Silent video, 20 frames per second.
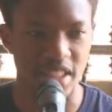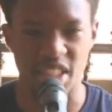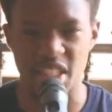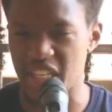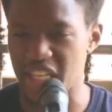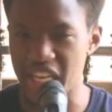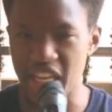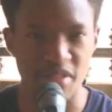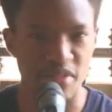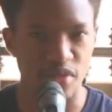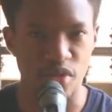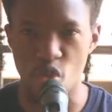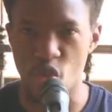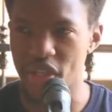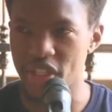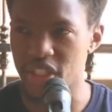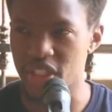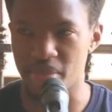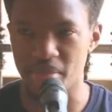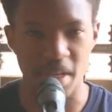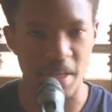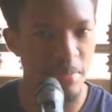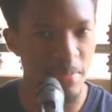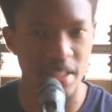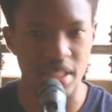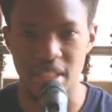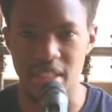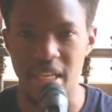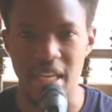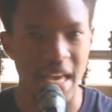it's in influencing. Maybe
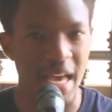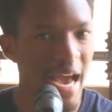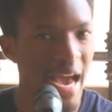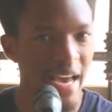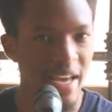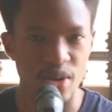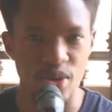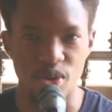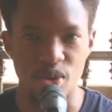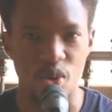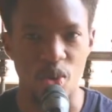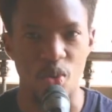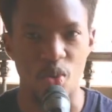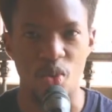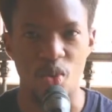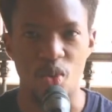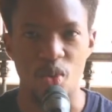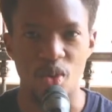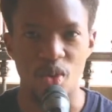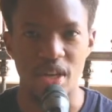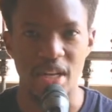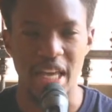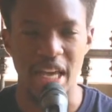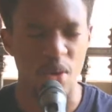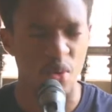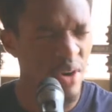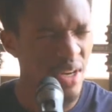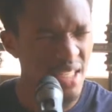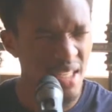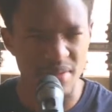it's, I don't know.
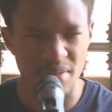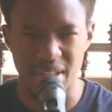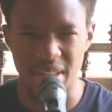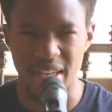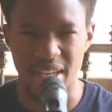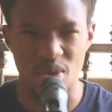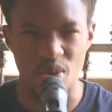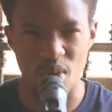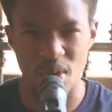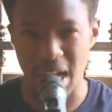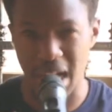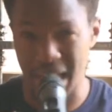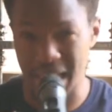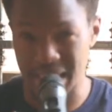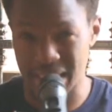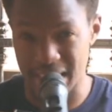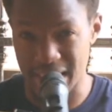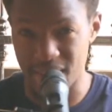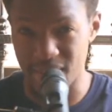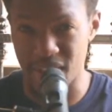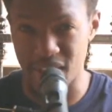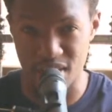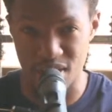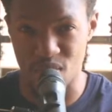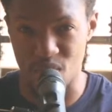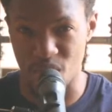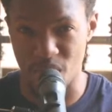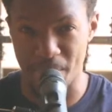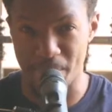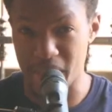Like whatever that God has given
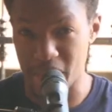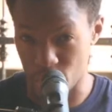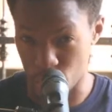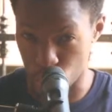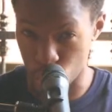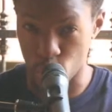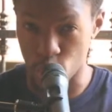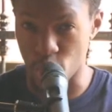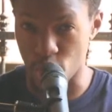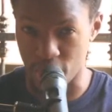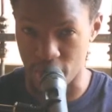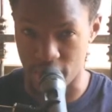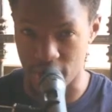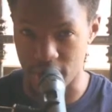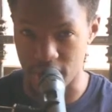you, be strong.